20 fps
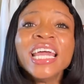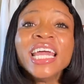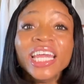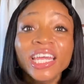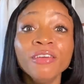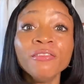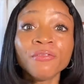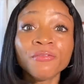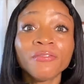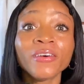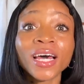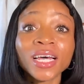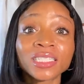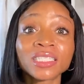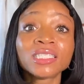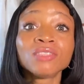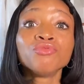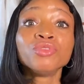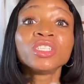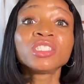In
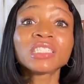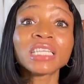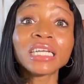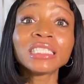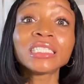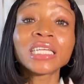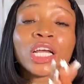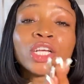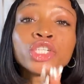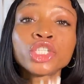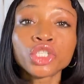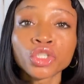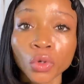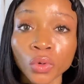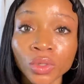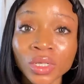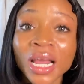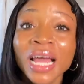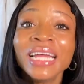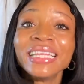fact, research has
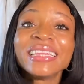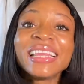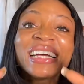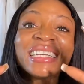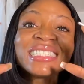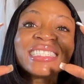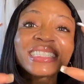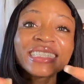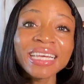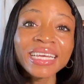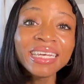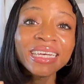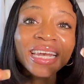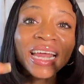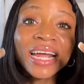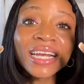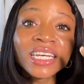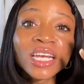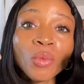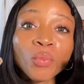shown that skin
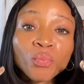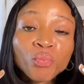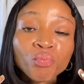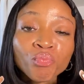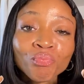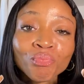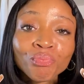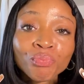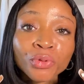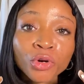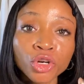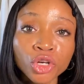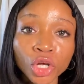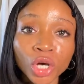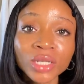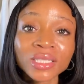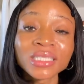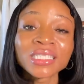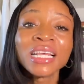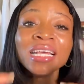lightening
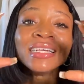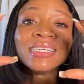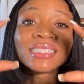products,